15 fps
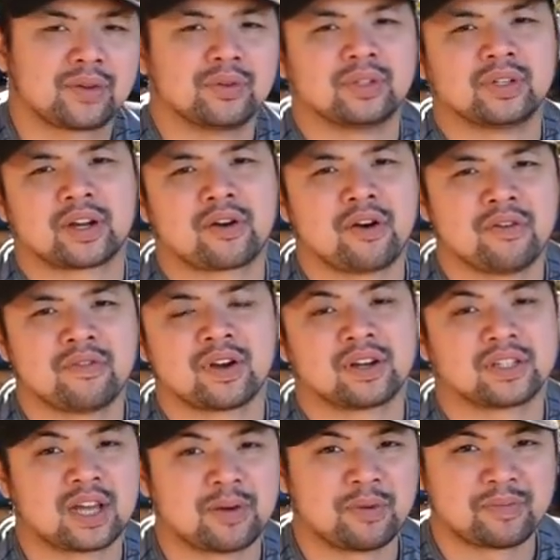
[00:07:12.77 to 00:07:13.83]
I could recover
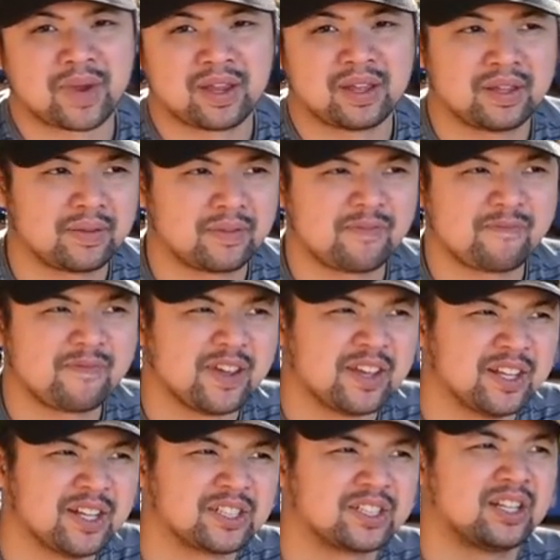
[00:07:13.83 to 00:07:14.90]
some of my
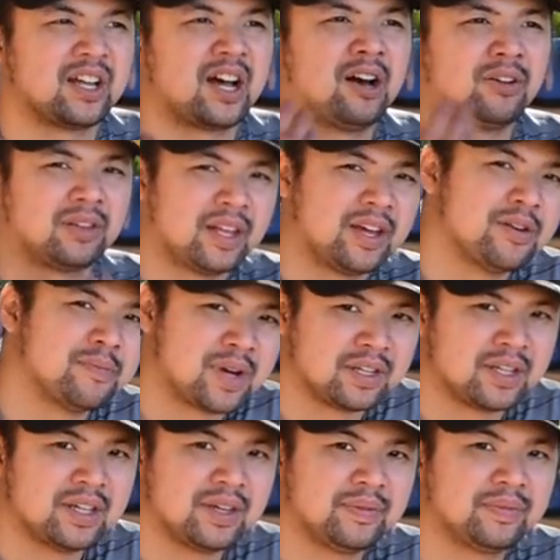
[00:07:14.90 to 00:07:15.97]
initial outlay of
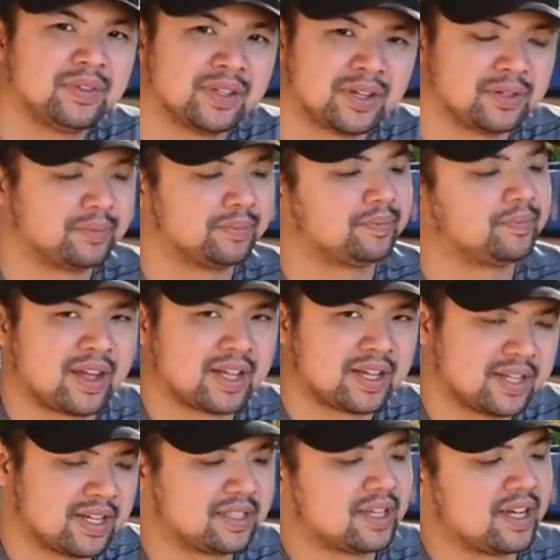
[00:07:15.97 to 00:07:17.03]
money, you know. And I
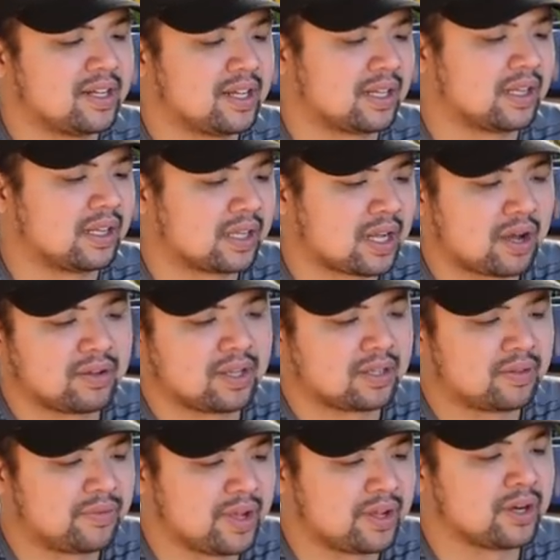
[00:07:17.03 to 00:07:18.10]
did say that now
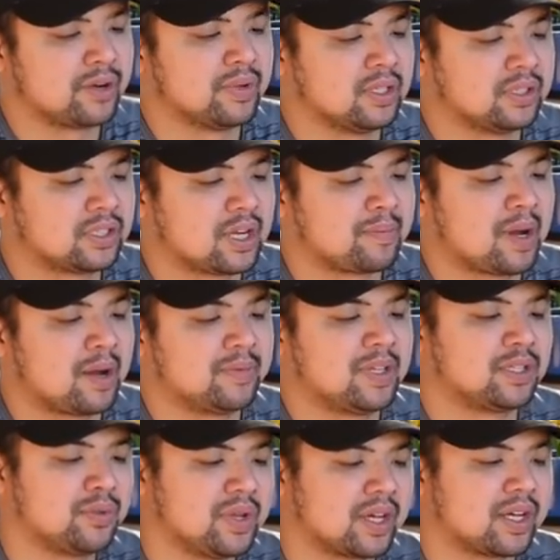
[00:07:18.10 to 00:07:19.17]
that figure will jump up
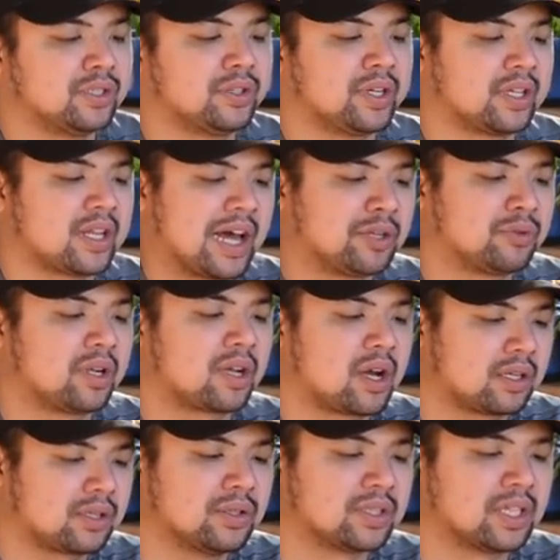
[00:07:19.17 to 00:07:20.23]
this weekend during the annual
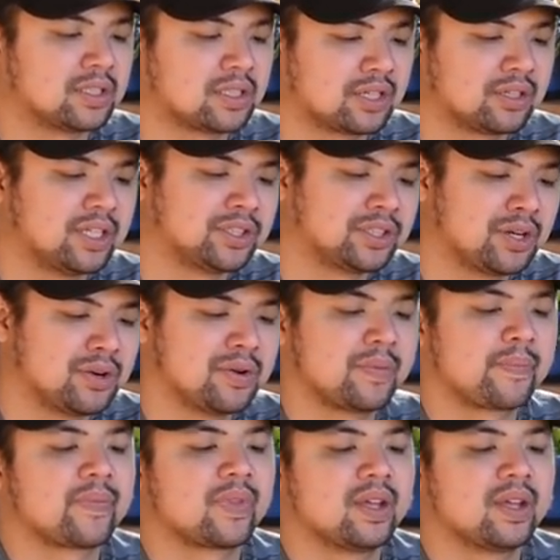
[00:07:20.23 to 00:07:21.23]
Cactus and Succulent show.